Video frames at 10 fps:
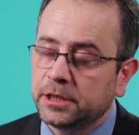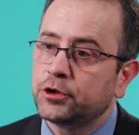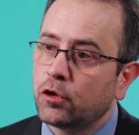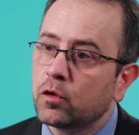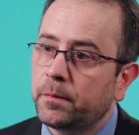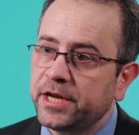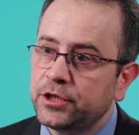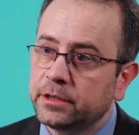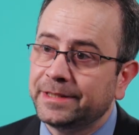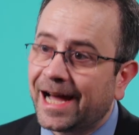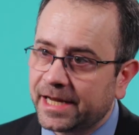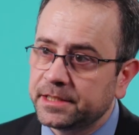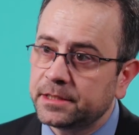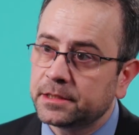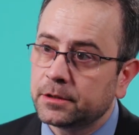a stroke patient
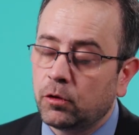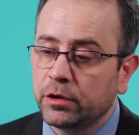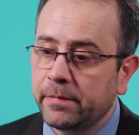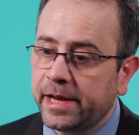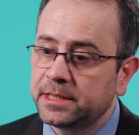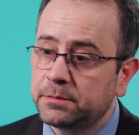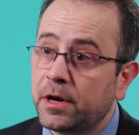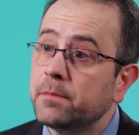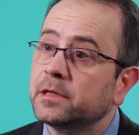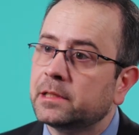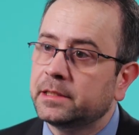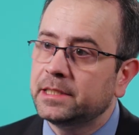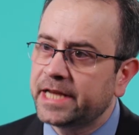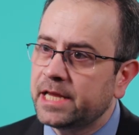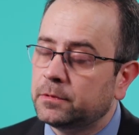dies or remains permanently
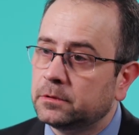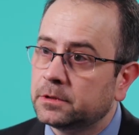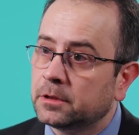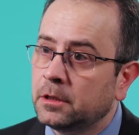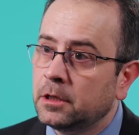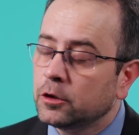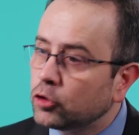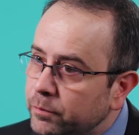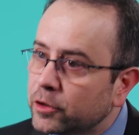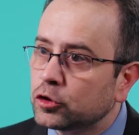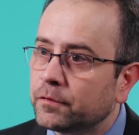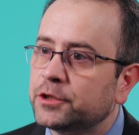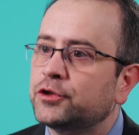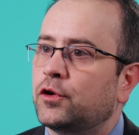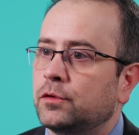disabled, not because of the
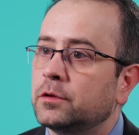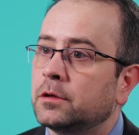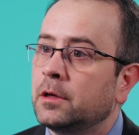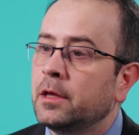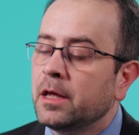stroke,